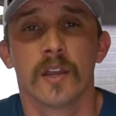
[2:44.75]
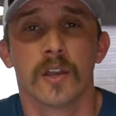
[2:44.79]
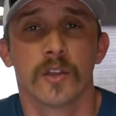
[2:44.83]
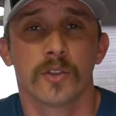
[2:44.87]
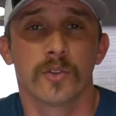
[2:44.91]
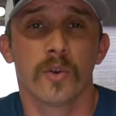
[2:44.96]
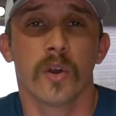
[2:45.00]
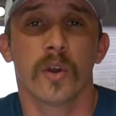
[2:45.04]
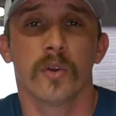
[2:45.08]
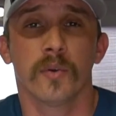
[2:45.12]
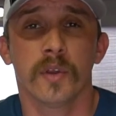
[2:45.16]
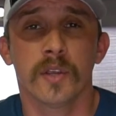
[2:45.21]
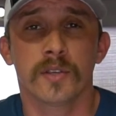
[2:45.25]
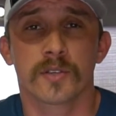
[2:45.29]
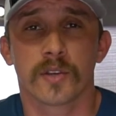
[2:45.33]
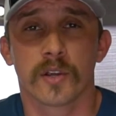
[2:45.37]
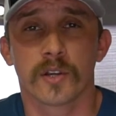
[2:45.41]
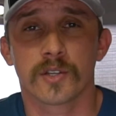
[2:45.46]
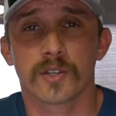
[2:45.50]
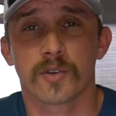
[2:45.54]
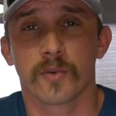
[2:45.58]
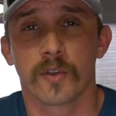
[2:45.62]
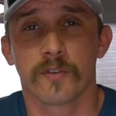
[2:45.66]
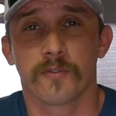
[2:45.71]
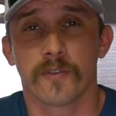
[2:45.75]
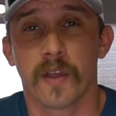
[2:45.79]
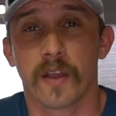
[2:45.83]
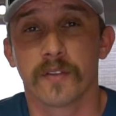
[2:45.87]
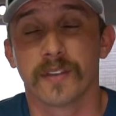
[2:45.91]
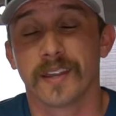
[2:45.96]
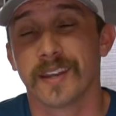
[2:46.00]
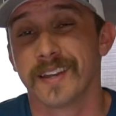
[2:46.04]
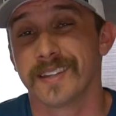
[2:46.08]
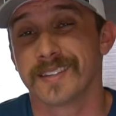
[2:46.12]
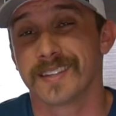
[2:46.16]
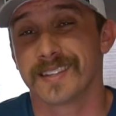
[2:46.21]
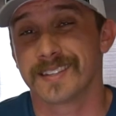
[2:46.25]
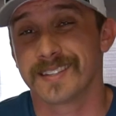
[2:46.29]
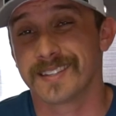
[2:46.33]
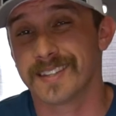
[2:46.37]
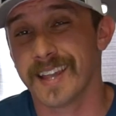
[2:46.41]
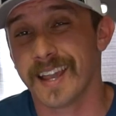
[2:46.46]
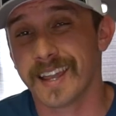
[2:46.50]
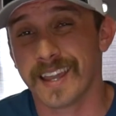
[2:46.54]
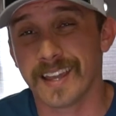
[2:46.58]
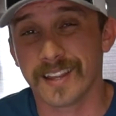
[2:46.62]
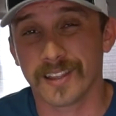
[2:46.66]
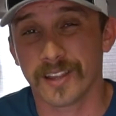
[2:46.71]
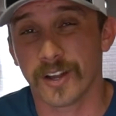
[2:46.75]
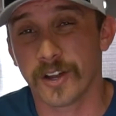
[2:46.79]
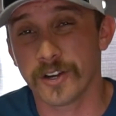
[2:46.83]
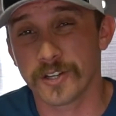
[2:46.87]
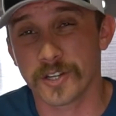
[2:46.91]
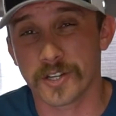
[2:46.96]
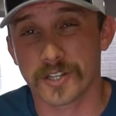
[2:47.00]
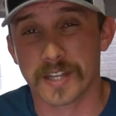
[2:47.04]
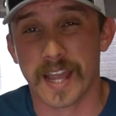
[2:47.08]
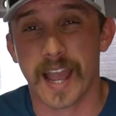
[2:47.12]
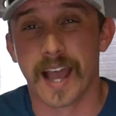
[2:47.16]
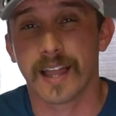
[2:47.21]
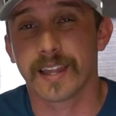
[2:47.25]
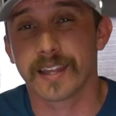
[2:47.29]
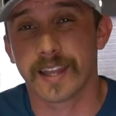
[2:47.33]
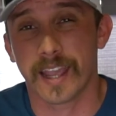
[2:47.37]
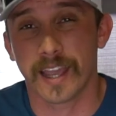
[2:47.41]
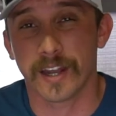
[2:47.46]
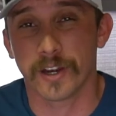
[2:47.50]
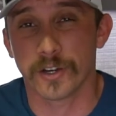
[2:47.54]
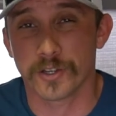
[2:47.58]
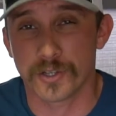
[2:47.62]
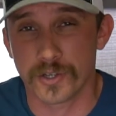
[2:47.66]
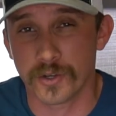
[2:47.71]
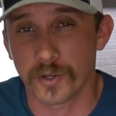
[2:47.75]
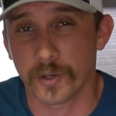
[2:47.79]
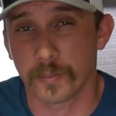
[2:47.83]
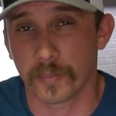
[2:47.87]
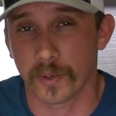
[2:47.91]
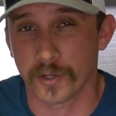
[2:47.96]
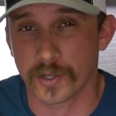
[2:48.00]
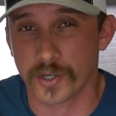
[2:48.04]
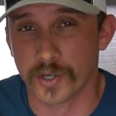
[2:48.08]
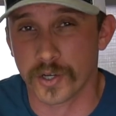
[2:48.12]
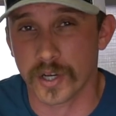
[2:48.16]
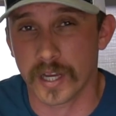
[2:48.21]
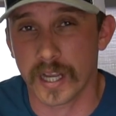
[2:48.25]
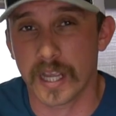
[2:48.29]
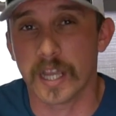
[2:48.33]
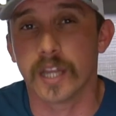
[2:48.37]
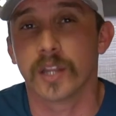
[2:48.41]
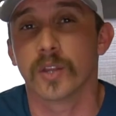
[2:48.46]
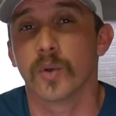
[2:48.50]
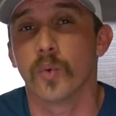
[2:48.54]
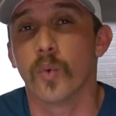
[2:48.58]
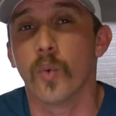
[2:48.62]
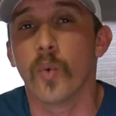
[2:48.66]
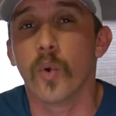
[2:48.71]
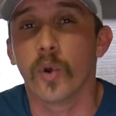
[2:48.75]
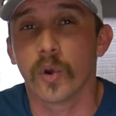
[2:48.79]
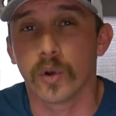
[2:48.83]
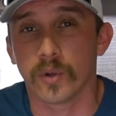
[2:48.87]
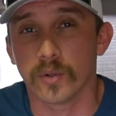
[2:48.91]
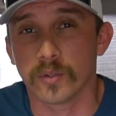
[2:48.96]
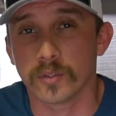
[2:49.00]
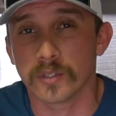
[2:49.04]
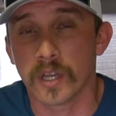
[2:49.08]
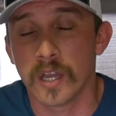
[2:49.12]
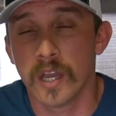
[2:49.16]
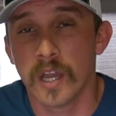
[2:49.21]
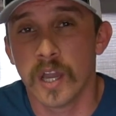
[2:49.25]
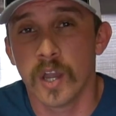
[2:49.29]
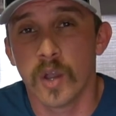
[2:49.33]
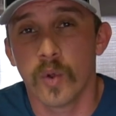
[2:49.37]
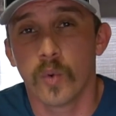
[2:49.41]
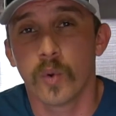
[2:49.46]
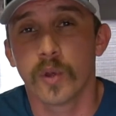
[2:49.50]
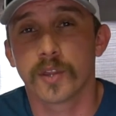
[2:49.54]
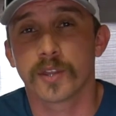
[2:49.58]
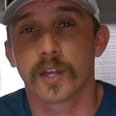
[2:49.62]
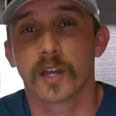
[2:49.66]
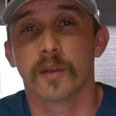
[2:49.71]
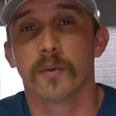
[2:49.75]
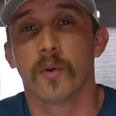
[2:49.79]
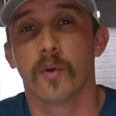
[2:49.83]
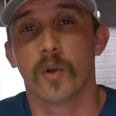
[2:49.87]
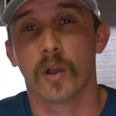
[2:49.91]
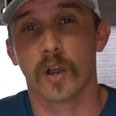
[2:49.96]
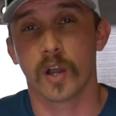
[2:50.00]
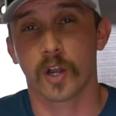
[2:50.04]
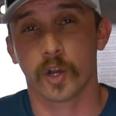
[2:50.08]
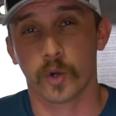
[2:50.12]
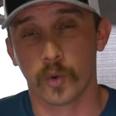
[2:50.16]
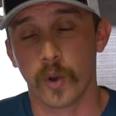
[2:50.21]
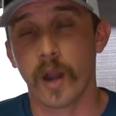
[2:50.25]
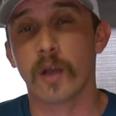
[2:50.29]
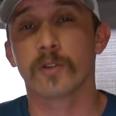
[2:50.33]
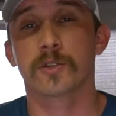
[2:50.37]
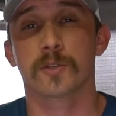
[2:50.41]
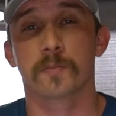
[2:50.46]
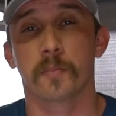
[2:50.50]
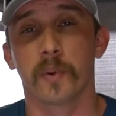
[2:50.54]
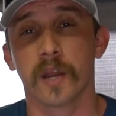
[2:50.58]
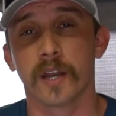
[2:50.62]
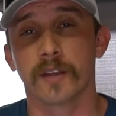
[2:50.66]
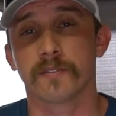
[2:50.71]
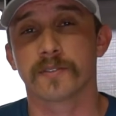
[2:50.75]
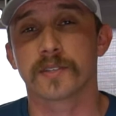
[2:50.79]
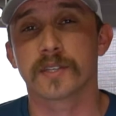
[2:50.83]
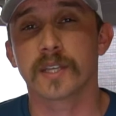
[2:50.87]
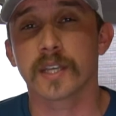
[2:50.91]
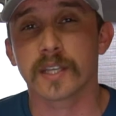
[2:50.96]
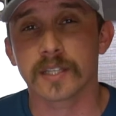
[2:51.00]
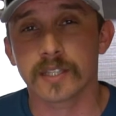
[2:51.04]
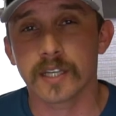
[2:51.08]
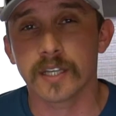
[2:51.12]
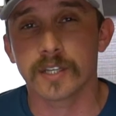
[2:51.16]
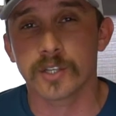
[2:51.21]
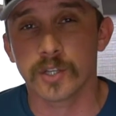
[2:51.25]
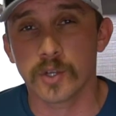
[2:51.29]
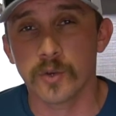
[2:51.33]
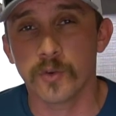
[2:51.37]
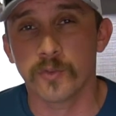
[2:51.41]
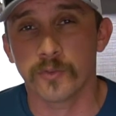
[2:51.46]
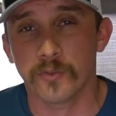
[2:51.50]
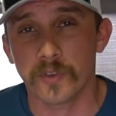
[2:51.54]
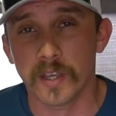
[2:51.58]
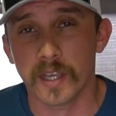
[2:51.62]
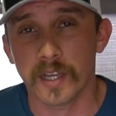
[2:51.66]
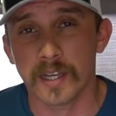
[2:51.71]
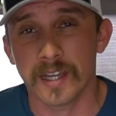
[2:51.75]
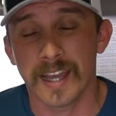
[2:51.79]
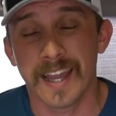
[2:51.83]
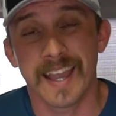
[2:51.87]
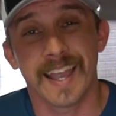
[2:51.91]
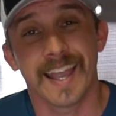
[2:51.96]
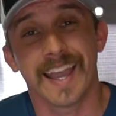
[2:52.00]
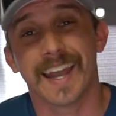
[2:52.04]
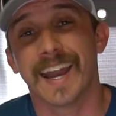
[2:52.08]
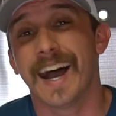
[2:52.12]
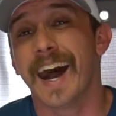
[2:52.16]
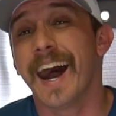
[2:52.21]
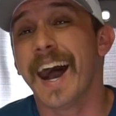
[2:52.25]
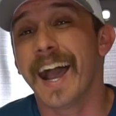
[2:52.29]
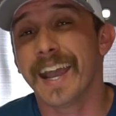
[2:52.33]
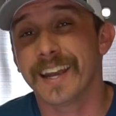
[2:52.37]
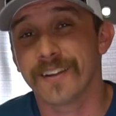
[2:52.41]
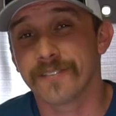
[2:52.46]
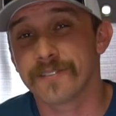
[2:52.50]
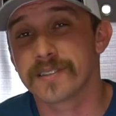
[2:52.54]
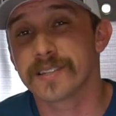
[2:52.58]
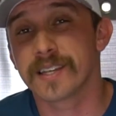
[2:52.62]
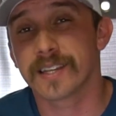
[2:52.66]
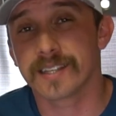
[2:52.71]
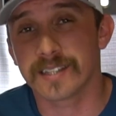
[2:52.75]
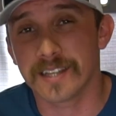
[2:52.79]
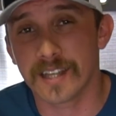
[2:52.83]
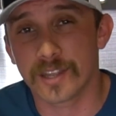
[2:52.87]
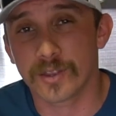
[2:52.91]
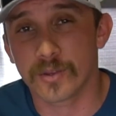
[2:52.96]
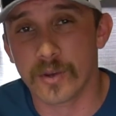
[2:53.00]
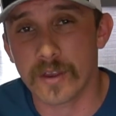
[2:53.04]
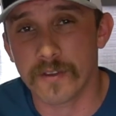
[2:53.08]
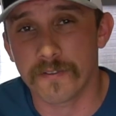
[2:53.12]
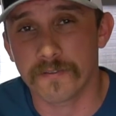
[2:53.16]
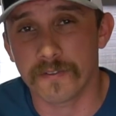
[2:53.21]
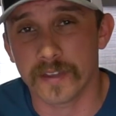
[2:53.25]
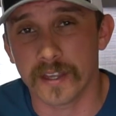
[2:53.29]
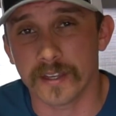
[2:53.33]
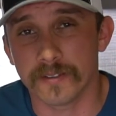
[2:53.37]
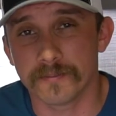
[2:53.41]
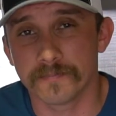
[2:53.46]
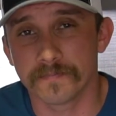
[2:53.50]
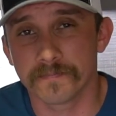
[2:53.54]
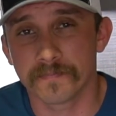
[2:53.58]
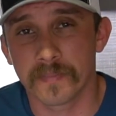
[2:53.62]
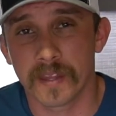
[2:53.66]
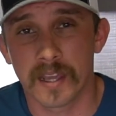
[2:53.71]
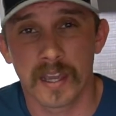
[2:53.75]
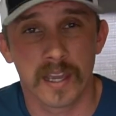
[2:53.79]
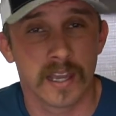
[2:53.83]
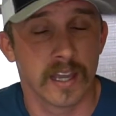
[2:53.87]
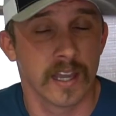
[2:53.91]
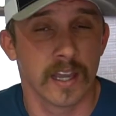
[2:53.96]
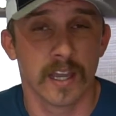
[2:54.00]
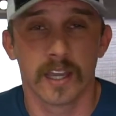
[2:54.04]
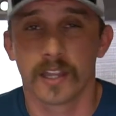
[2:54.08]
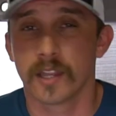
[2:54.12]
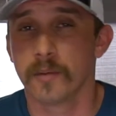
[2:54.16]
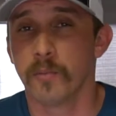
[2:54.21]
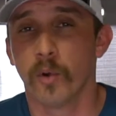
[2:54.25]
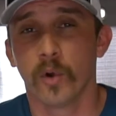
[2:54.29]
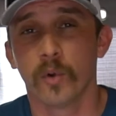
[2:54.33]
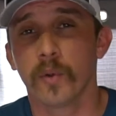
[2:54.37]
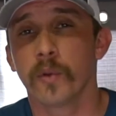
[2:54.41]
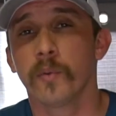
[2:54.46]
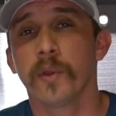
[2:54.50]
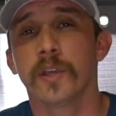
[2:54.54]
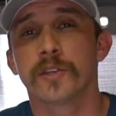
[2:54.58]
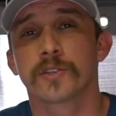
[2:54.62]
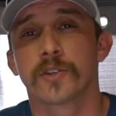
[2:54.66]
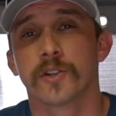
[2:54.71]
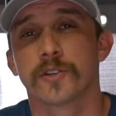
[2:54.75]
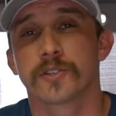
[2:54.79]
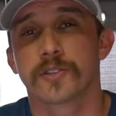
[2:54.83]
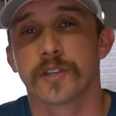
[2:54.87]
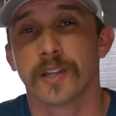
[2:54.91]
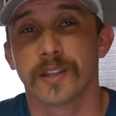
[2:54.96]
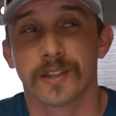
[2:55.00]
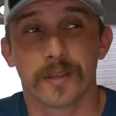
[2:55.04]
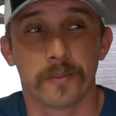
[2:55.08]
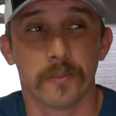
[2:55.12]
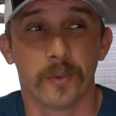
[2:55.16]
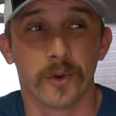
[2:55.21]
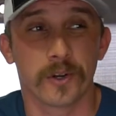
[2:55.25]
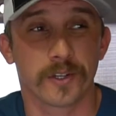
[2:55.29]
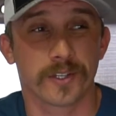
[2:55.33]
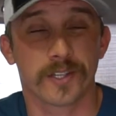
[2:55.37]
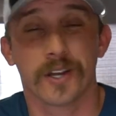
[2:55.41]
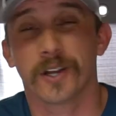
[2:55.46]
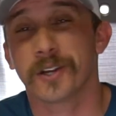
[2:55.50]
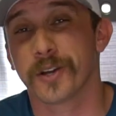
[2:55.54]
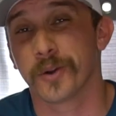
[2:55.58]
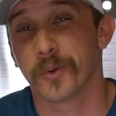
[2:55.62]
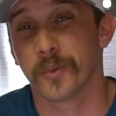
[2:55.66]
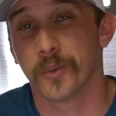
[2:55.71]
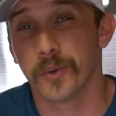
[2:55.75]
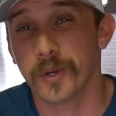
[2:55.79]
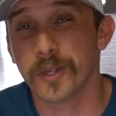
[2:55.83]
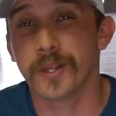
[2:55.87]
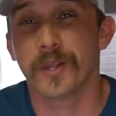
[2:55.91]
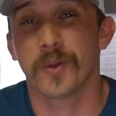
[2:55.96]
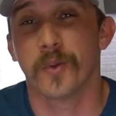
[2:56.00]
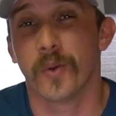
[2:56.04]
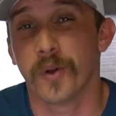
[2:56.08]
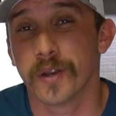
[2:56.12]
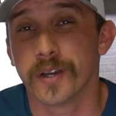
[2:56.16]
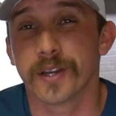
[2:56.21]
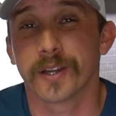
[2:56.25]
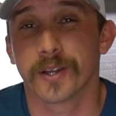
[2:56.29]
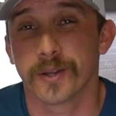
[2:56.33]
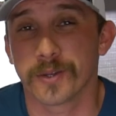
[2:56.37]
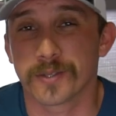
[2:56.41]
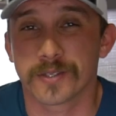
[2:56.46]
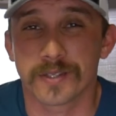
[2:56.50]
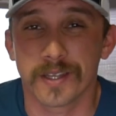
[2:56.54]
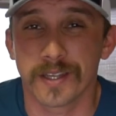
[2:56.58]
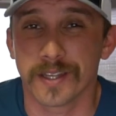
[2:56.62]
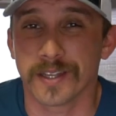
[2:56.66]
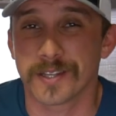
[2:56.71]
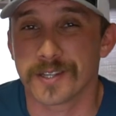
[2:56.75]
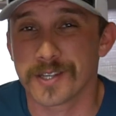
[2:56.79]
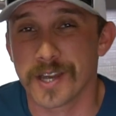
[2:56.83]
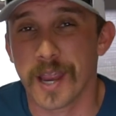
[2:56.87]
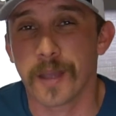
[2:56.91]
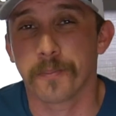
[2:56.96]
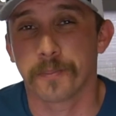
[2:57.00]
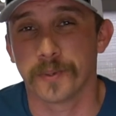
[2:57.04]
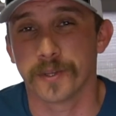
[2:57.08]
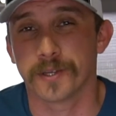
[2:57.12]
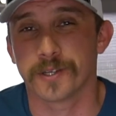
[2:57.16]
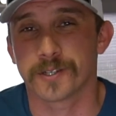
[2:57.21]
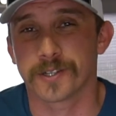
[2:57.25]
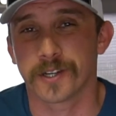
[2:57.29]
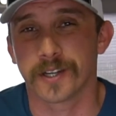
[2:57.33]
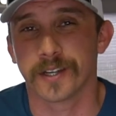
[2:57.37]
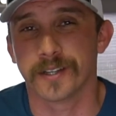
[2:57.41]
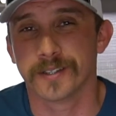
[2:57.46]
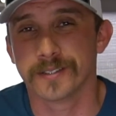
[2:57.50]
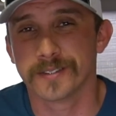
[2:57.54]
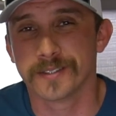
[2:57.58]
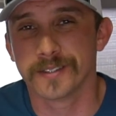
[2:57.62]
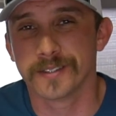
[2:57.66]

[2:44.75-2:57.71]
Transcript: Through our research, we found that it is the second largest alligator juniper tree in the world, with a crown spread of 62 feet and a height of 63 feet. The more we researched it, the more Tucker really wanted to go see this champion tree.